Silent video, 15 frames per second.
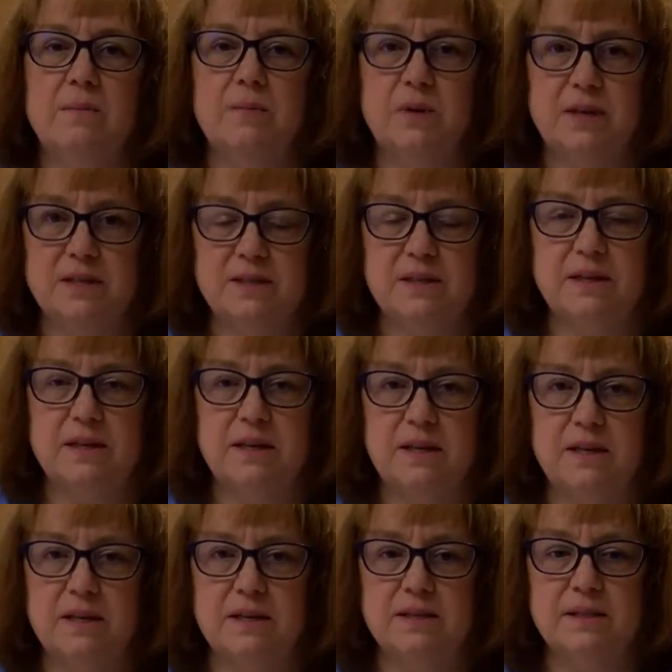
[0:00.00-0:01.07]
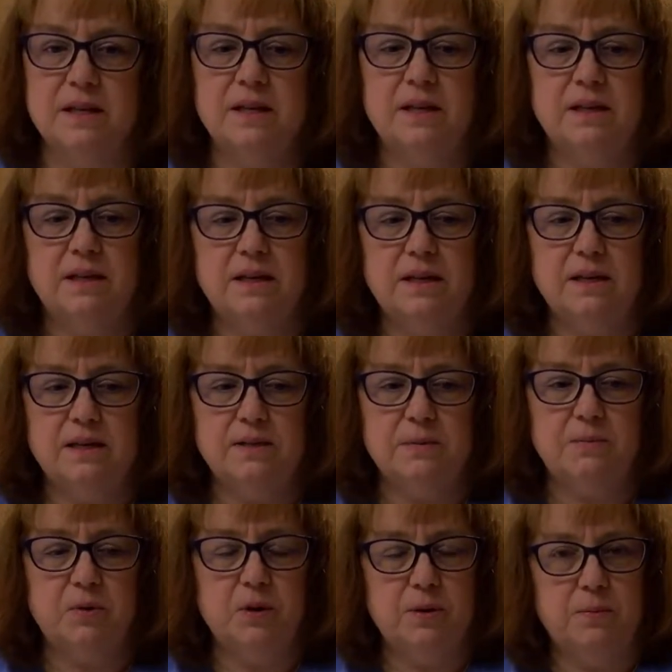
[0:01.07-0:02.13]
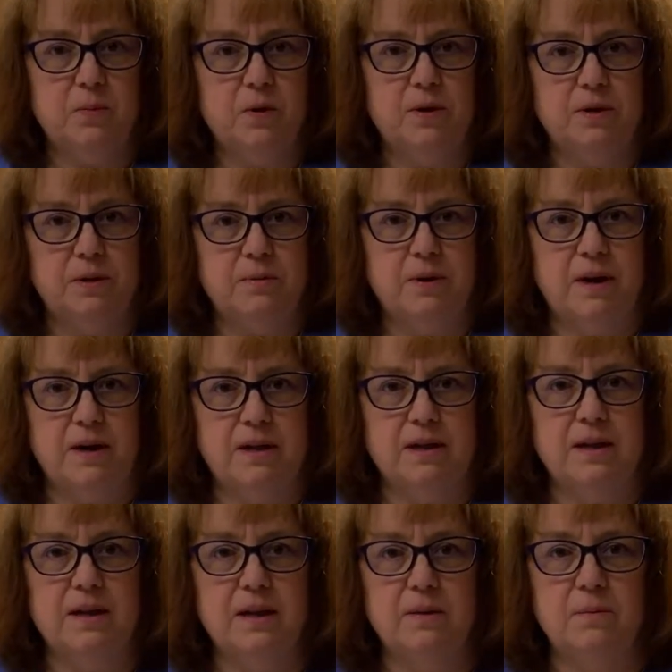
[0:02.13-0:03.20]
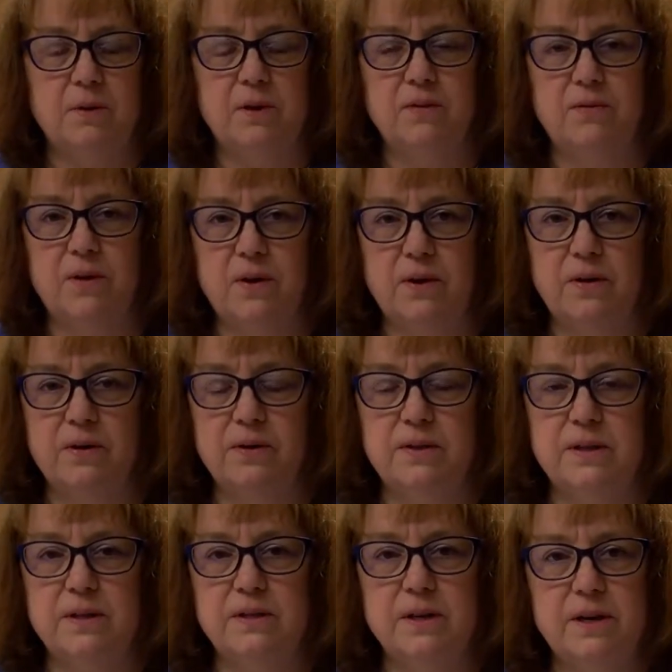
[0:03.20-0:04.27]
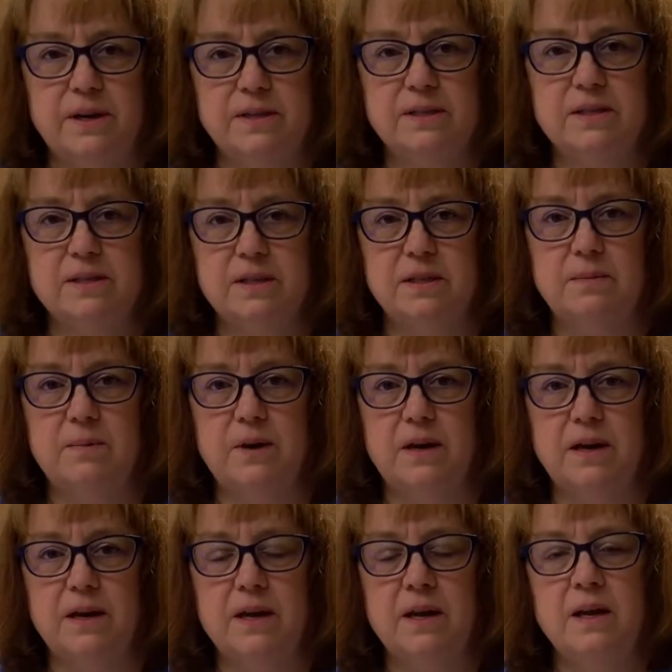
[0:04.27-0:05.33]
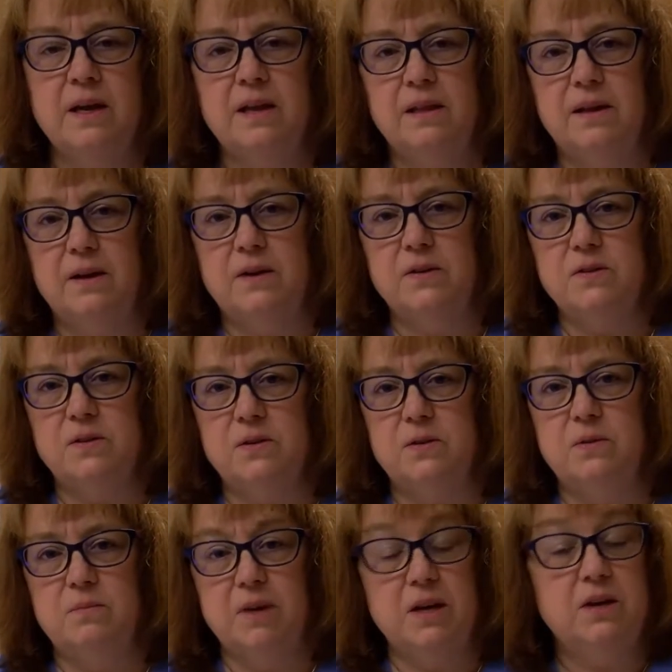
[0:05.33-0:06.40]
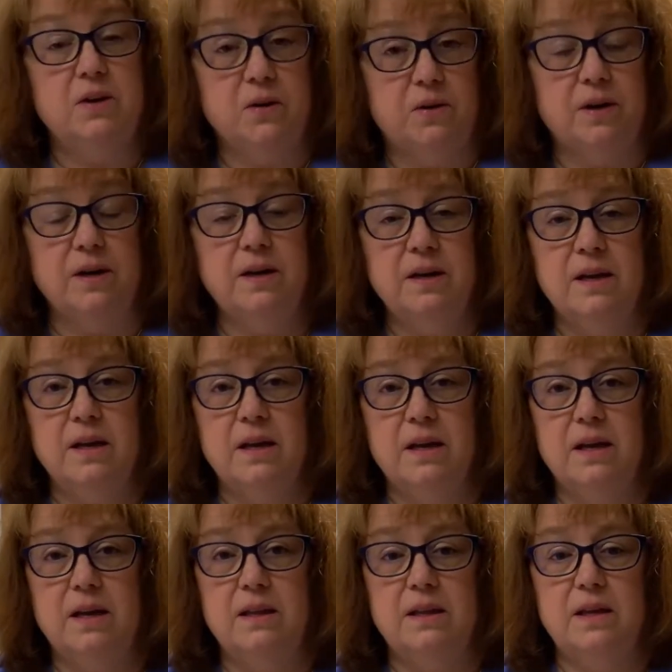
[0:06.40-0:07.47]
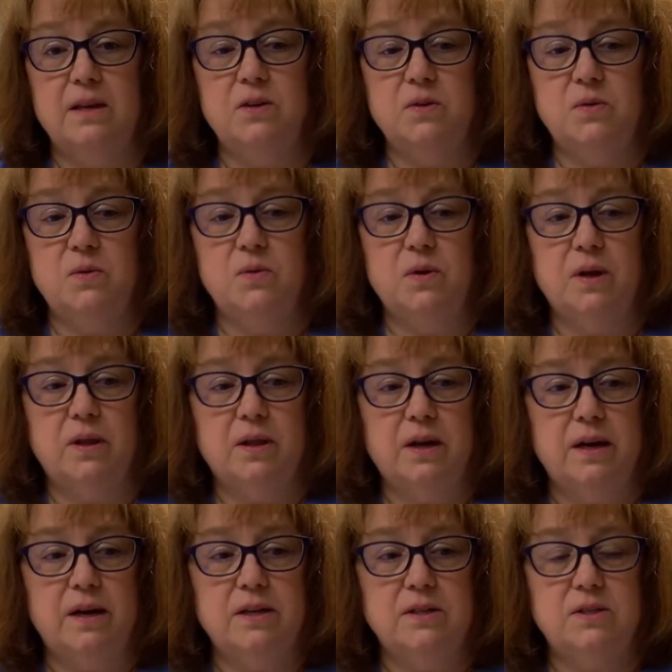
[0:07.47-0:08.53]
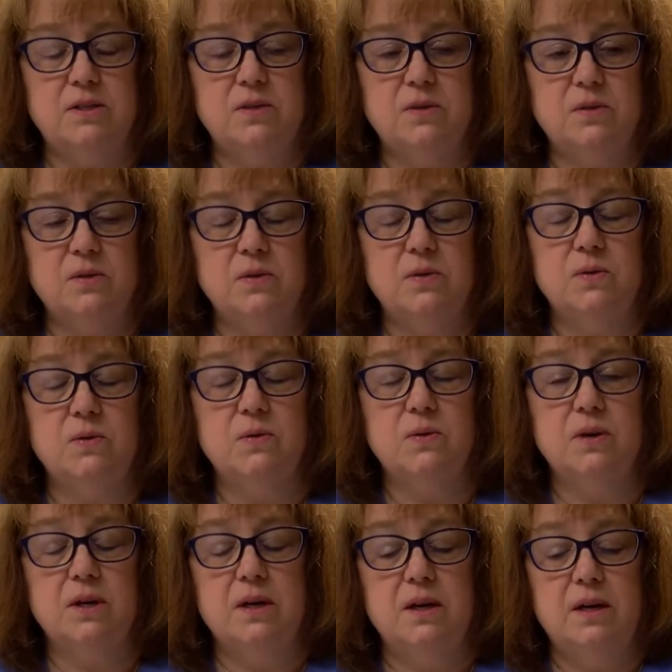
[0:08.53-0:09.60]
place of the kidneys. The kidneys are pretty important to the body. They get rid of all the toxins in the body. They also make urine, and they do a lot to